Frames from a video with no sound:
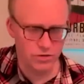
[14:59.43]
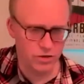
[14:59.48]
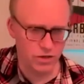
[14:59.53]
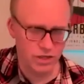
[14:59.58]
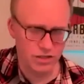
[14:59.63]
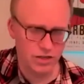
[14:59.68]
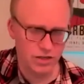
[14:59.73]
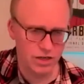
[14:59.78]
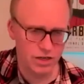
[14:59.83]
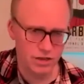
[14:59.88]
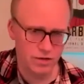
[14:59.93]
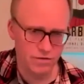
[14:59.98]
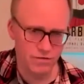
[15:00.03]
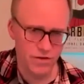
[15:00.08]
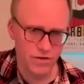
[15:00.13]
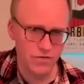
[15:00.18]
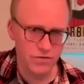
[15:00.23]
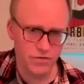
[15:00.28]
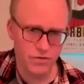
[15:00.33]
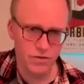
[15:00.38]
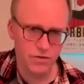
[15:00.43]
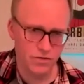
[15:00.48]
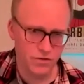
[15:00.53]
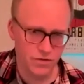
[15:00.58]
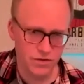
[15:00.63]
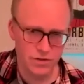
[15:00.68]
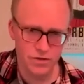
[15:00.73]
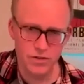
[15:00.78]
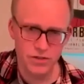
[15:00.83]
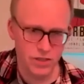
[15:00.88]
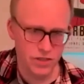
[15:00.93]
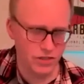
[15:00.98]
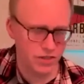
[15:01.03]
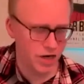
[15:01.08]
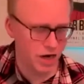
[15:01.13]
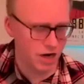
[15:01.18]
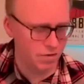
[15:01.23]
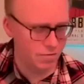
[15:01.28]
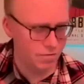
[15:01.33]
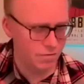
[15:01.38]
So that's like the 5th of the C
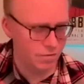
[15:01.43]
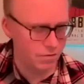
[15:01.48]
sharp.